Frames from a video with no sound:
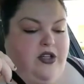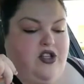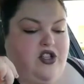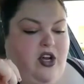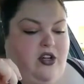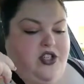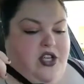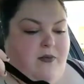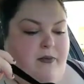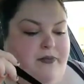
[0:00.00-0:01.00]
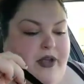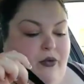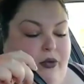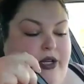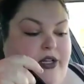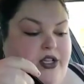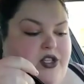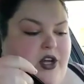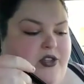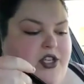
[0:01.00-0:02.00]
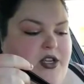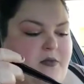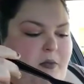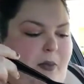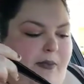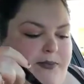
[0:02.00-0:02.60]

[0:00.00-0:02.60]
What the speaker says: salty. Like really salty.